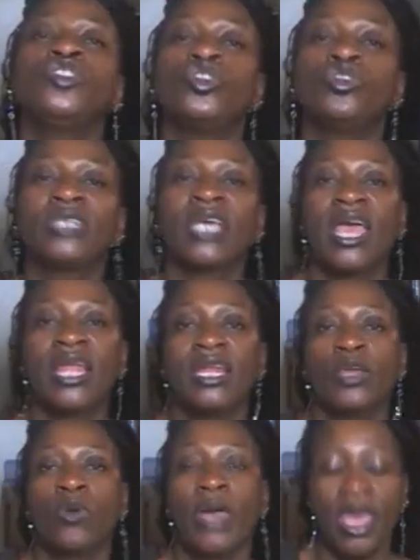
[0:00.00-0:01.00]
you're using a
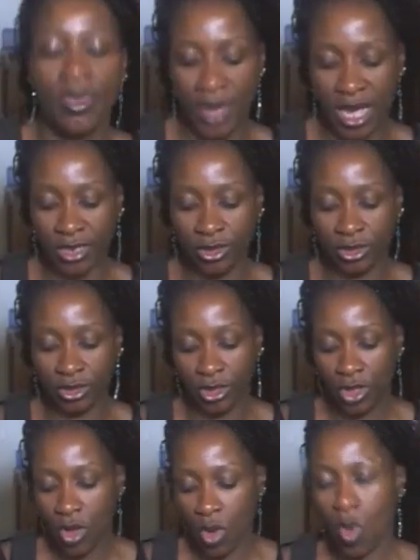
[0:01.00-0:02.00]
little hairband
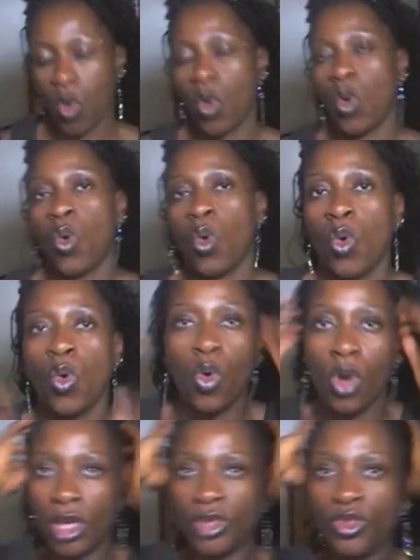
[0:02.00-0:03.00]

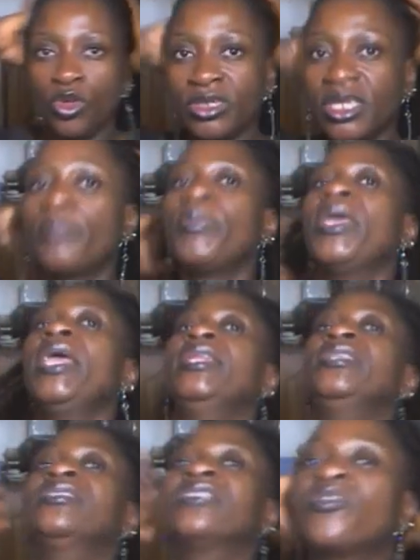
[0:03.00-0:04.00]
or using a pin
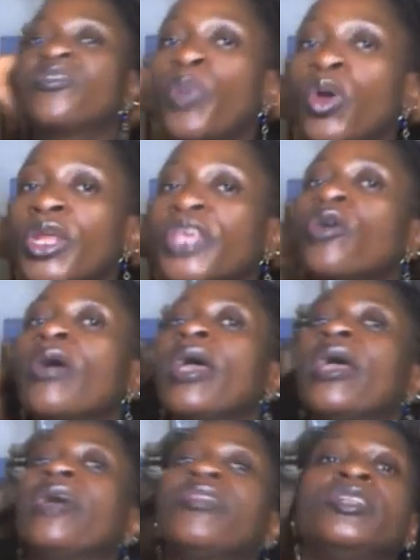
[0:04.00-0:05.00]
instead of pulling your
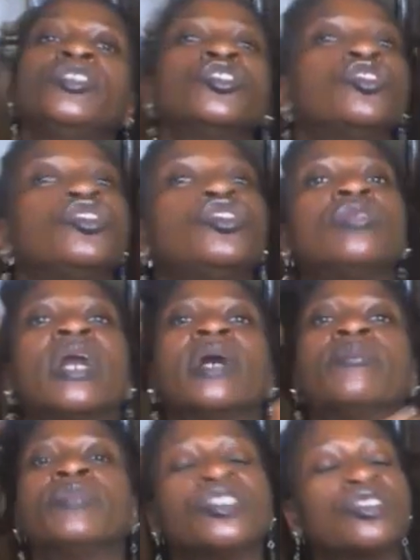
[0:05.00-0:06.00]
hair, then just do
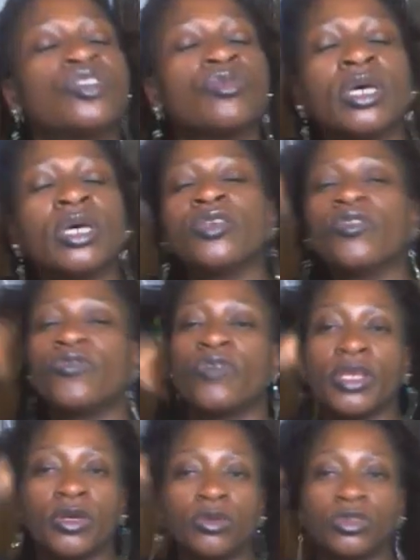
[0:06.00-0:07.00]
that. just don't hurt your
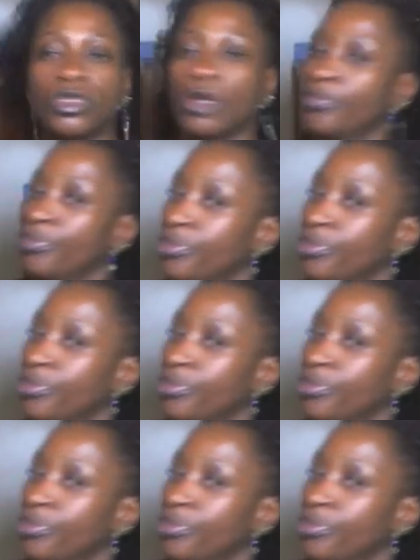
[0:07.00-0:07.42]
follicles. So